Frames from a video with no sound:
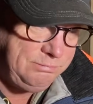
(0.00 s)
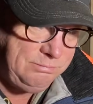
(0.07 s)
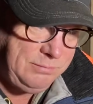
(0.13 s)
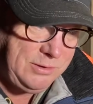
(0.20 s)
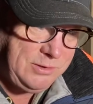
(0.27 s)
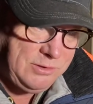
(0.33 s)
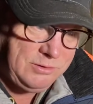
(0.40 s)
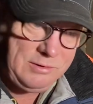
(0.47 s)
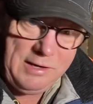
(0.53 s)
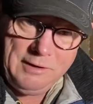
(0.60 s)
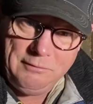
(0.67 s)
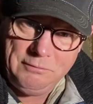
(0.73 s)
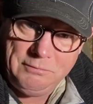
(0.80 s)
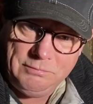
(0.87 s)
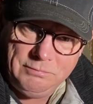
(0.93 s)
it just
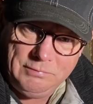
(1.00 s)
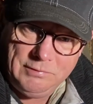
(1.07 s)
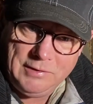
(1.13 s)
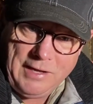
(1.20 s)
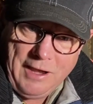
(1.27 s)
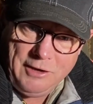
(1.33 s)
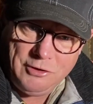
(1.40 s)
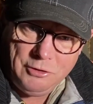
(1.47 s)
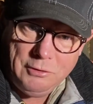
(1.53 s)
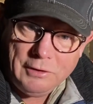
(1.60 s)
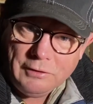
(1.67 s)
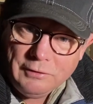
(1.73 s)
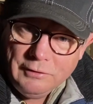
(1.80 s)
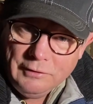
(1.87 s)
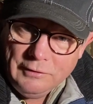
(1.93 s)
ain't. You can't do
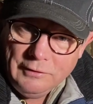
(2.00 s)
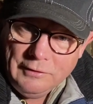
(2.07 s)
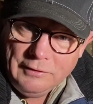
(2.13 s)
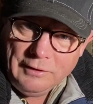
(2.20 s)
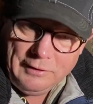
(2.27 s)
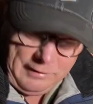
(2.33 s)
it. I